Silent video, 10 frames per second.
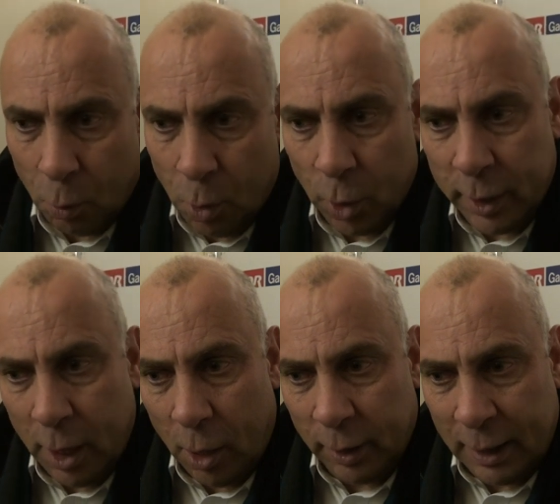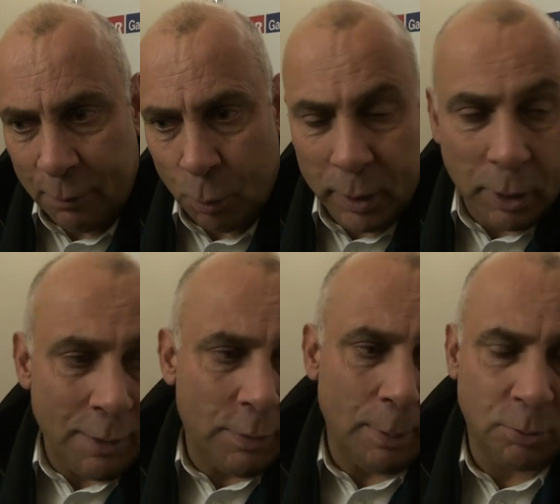working hard together. And we're going to
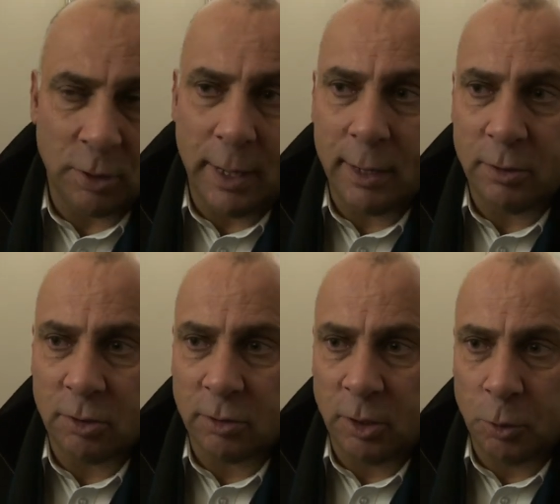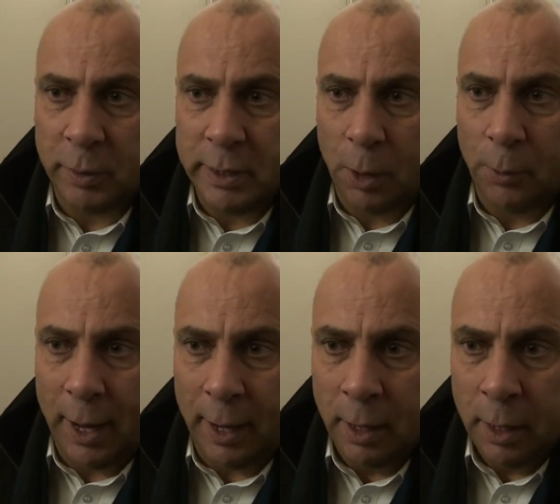have ever ups and downs this season. We know
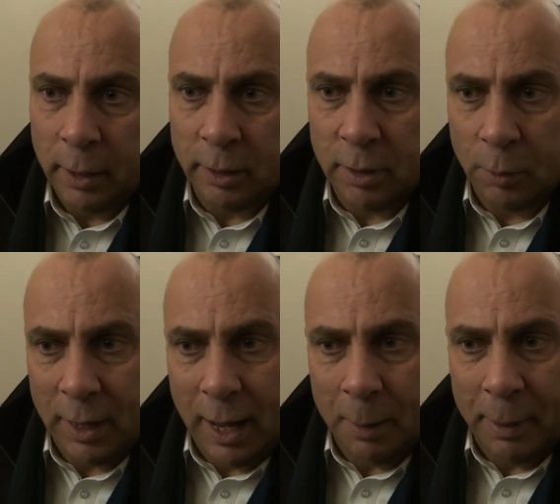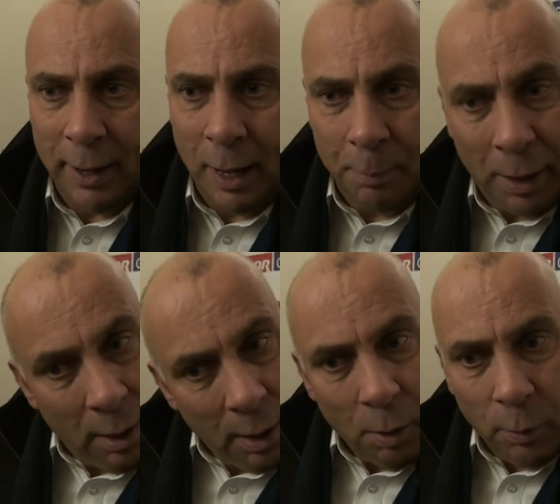that. There's no doubt about that.
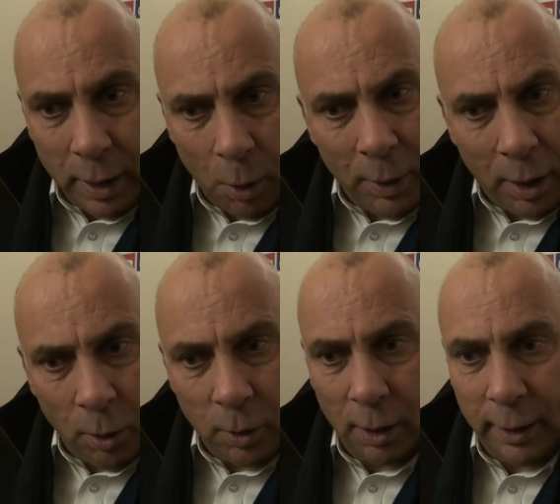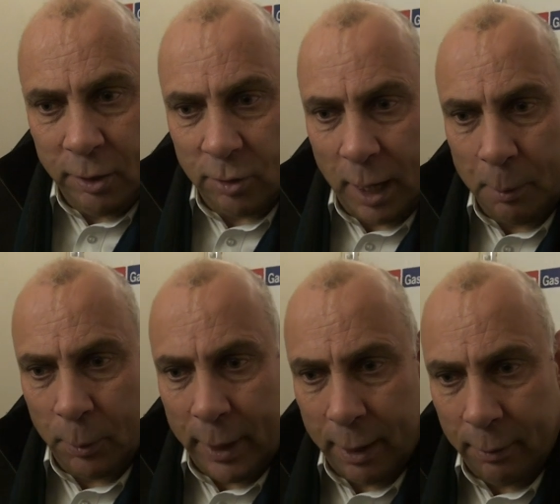But you know, when I look at the league
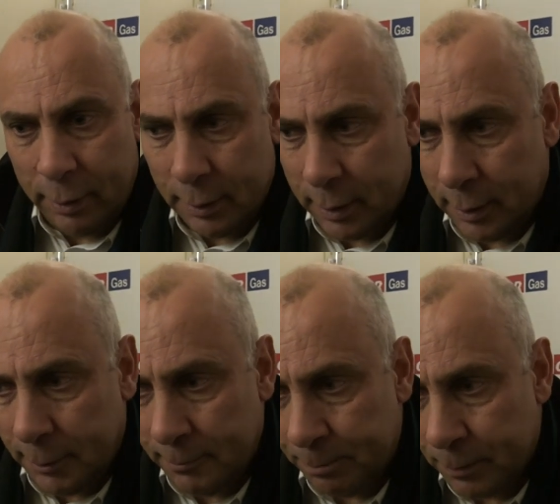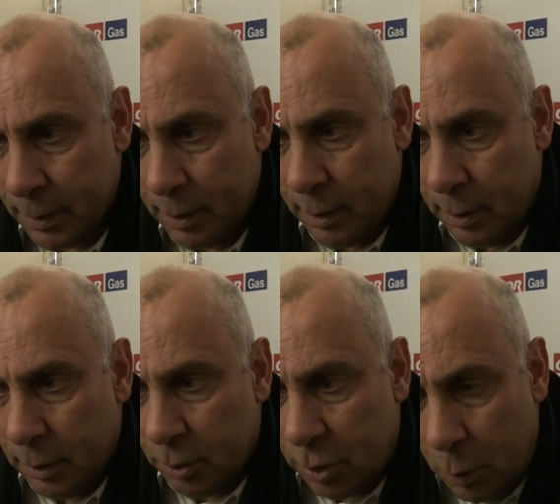table there and uh,
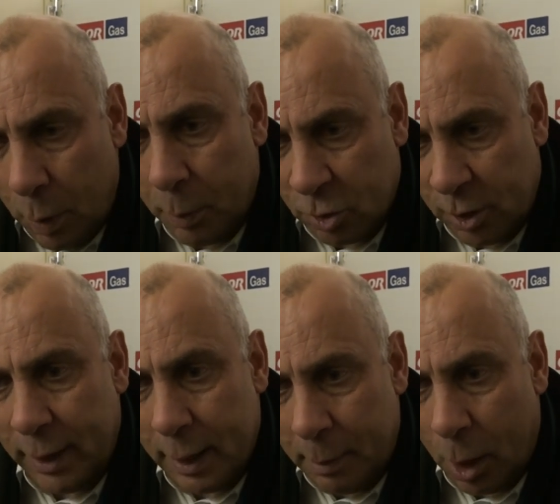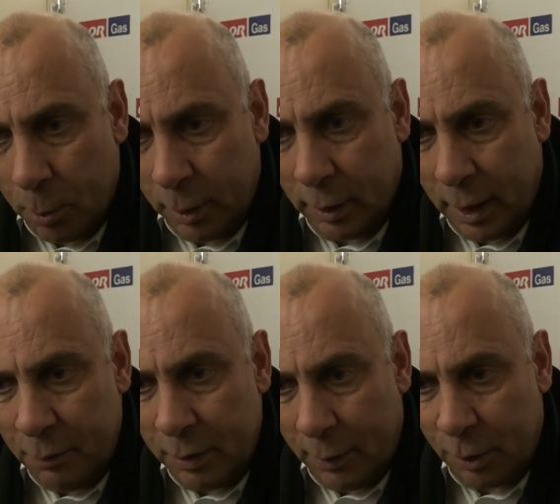see where we're sitting at the moment,
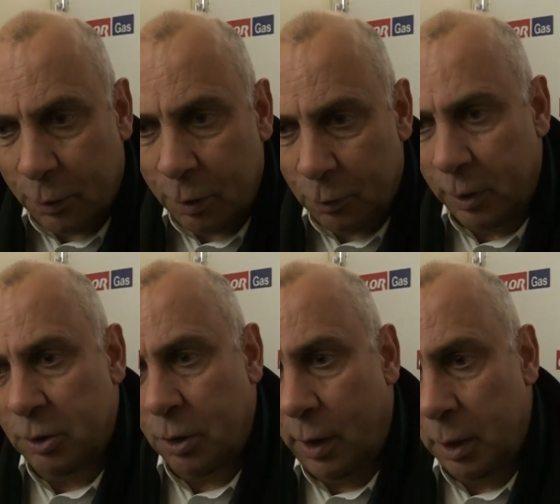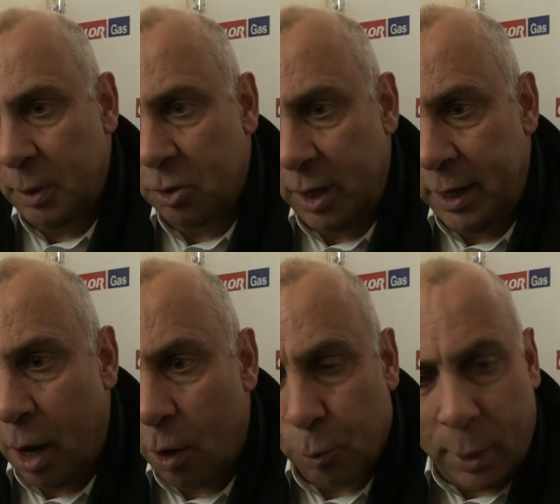even though it's very, very tight, to be sitting
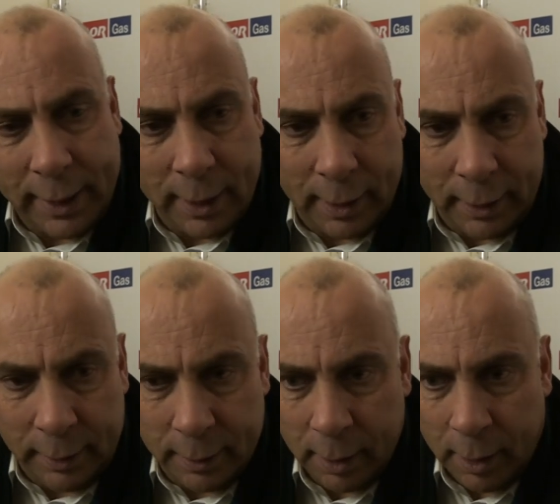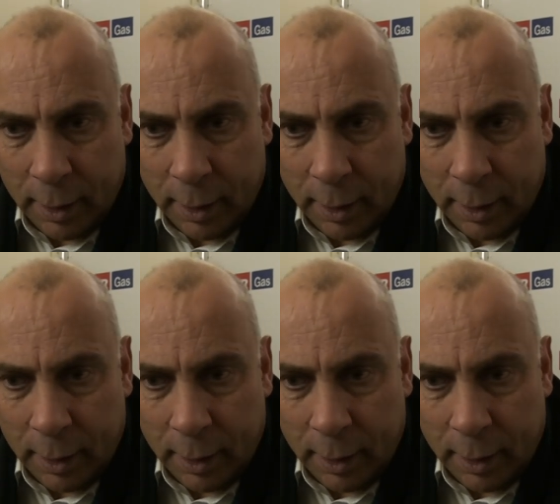halfway in the league